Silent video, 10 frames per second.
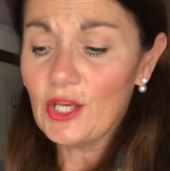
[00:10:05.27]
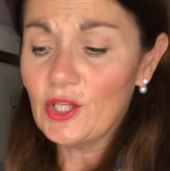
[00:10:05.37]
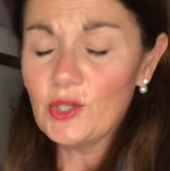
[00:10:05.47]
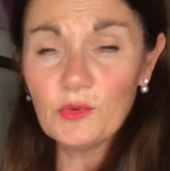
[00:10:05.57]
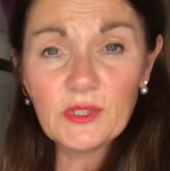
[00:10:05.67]

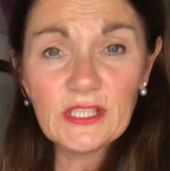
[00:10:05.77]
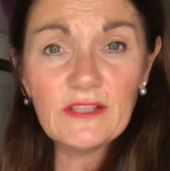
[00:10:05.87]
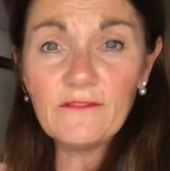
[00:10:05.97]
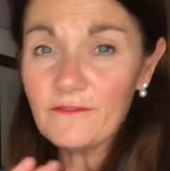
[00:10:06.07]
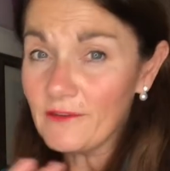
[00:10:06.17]
you will see
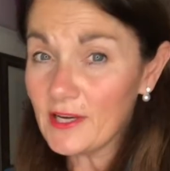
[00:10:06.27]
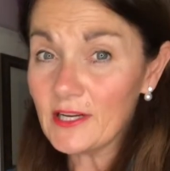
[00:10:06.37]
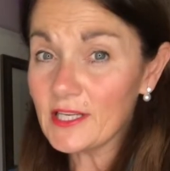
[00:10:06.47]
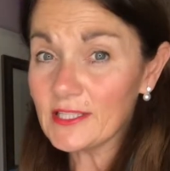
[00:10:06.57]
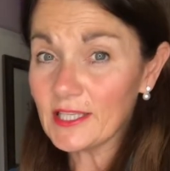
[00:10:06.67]

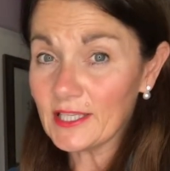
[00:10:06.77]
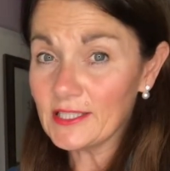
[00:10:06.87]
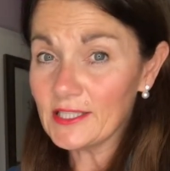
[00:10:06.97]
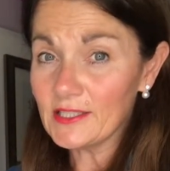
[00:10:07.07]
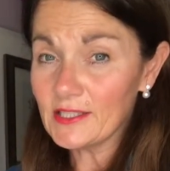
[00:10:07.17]
various
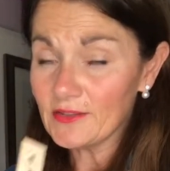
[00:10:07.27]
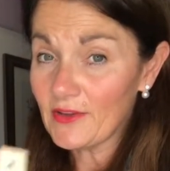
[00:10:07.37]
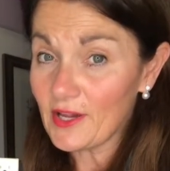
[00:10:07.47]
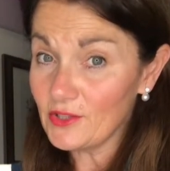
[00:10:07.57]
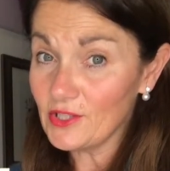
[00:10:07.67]
ideas of
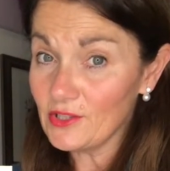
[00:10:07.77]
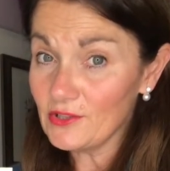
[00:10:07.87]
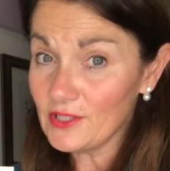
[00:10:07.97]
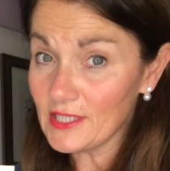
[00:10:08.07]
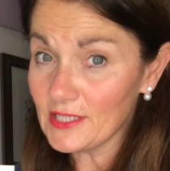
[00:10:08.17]
how to
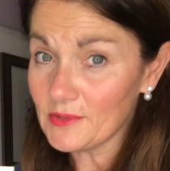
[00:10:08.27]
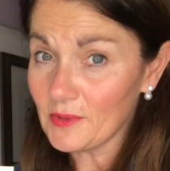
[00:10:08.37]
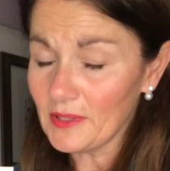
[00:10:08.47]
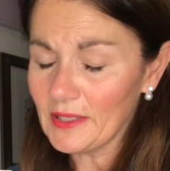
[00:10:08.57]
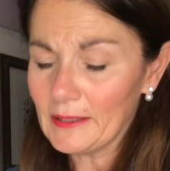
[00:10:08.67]
use this one.